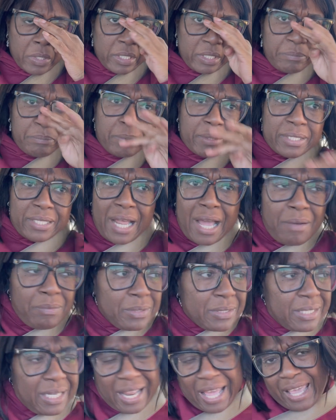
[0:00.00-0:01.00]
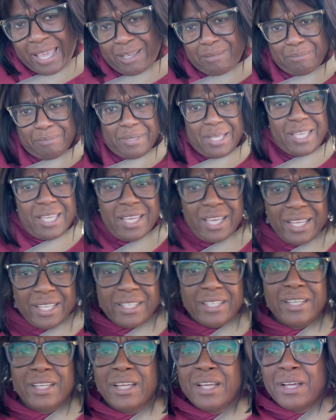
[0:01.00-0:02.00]
it, but I was like, man,
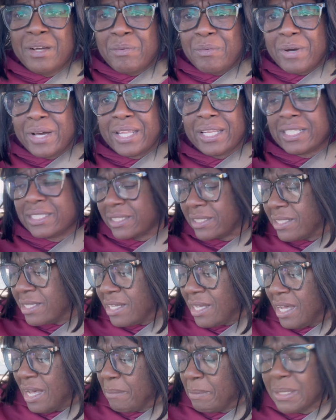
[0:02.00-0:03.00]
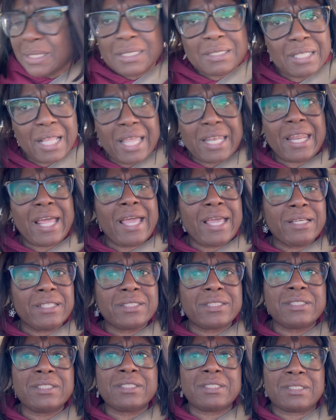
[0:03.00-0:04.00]
what is up? It's, been,
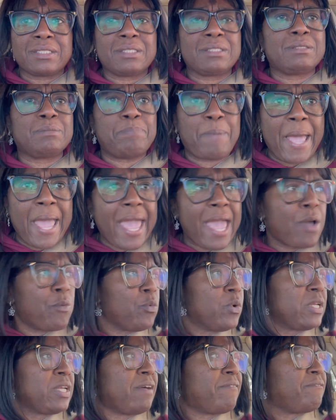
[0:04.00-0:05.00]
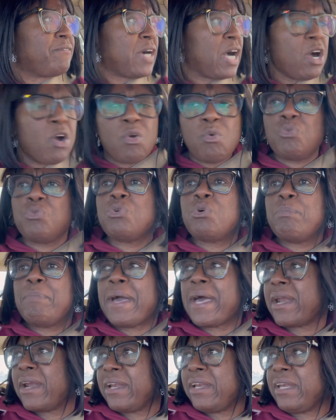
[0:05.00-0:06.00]
it's just it's bad when the phone do
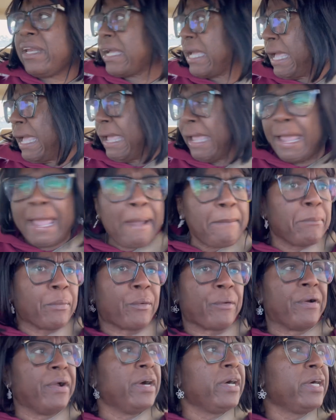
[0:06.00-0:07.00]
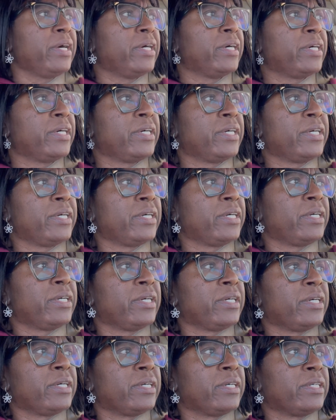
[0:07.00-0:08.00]
better than the camera.
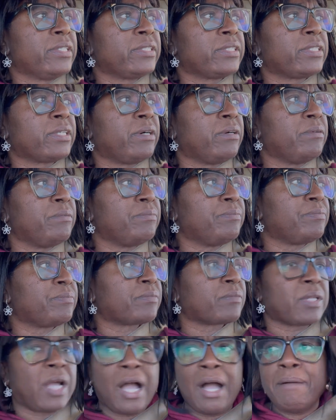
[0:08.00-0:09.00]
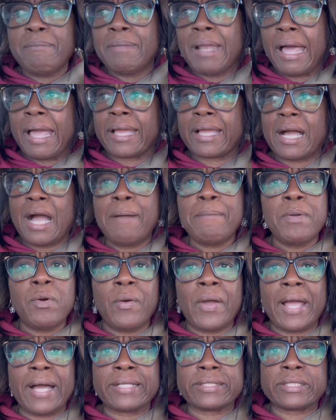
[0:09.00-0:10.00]
So I'm like, I'm
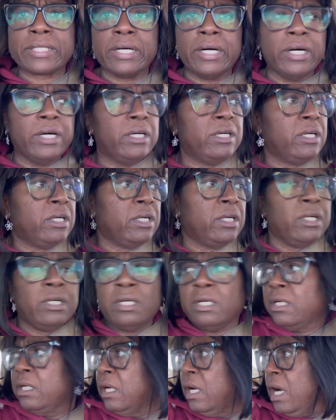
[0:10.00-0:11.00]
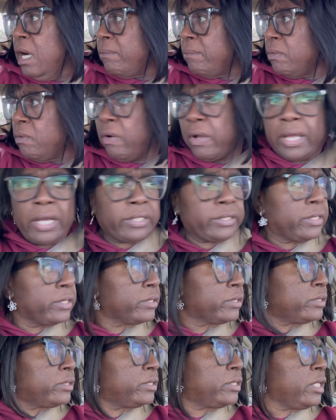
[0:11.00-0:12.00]
gonna have to, I'm gonna have to
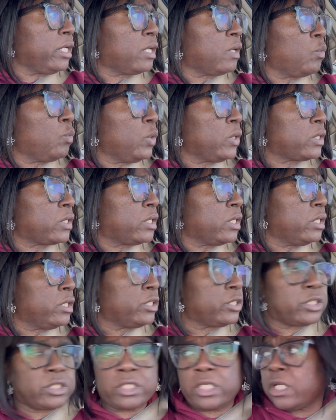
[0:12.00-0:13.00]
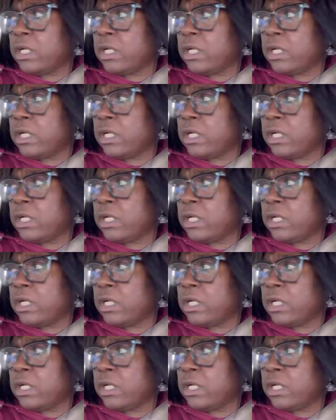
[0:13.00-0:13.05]
stick with the, sir,